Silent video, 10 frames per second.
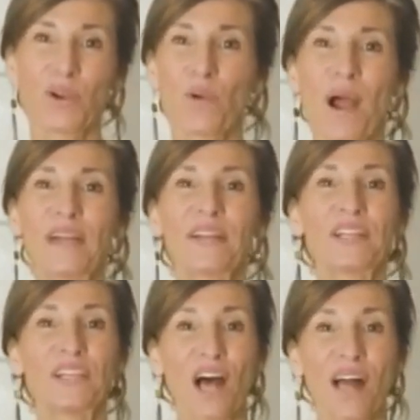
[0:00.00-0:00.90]
You're
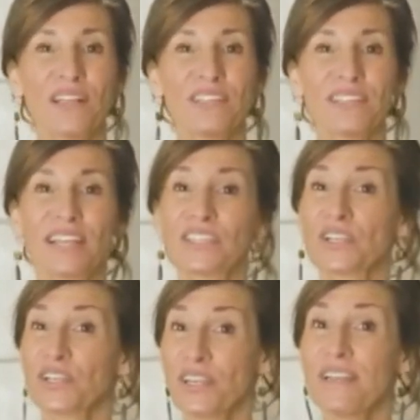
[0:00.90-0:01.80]
acquiring a knowledge that is
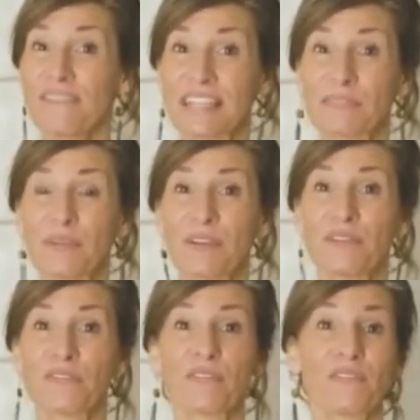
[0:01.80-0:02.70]
a good investment
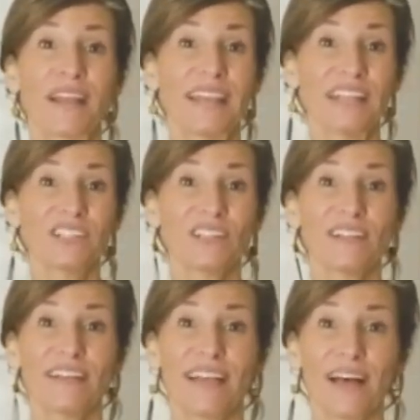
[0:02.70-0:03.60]
for
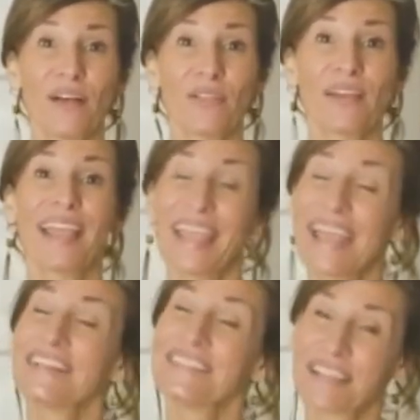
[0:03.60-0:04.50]
financial, health,
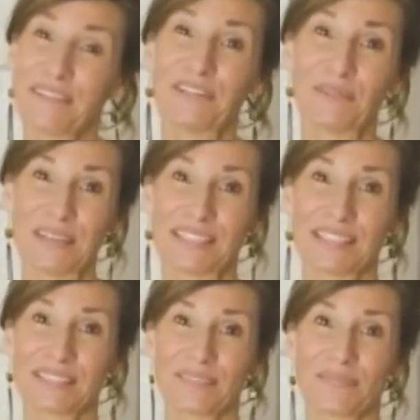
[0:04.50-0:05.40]
and safety
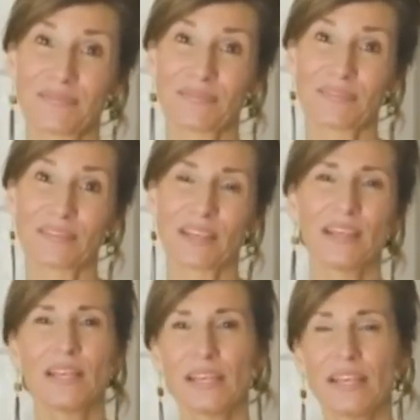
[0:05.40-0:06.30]
reasons.
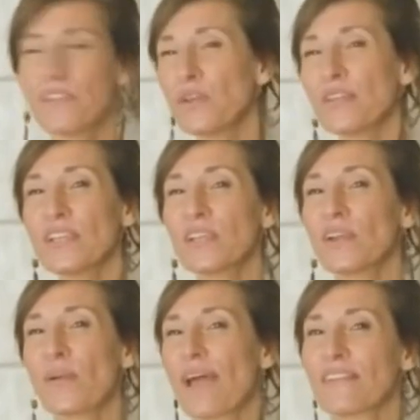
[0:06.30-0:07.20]
If you think you
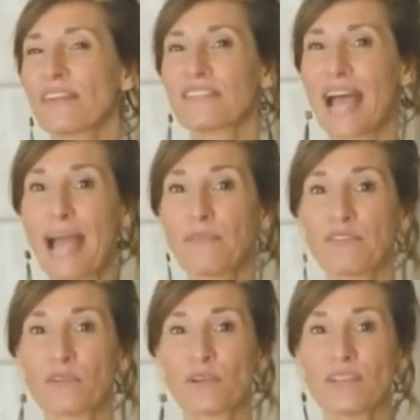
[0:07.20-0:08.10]
don't have enough time
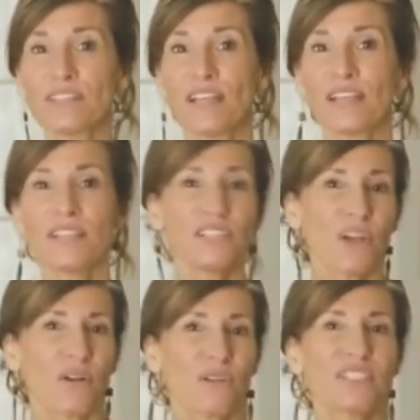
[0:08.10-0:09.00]
to forage, then
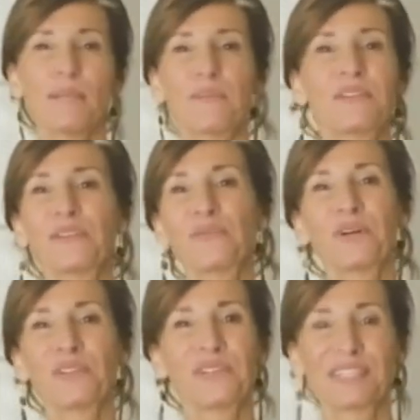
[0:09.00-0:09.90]
don't go deep into the
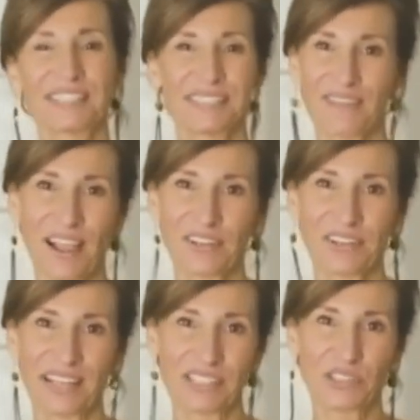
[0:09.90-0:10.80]
wilderness to find
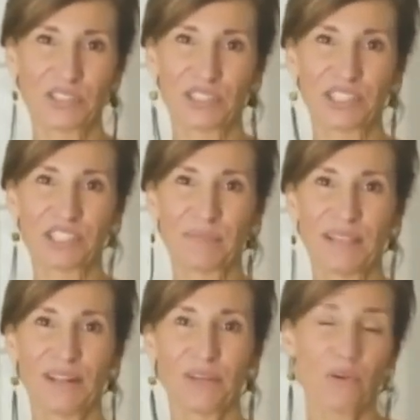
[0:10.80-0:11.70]
your next nutritious
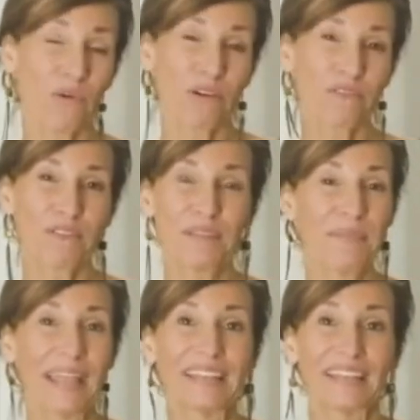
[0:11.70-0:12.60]
meal or free
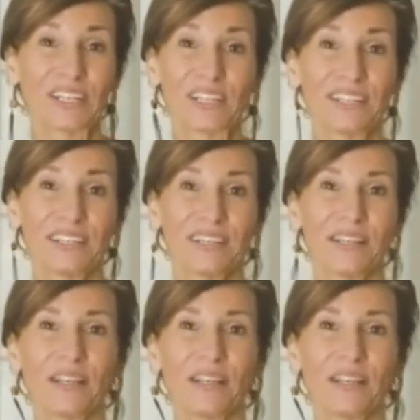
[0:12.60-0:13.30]
painkiller.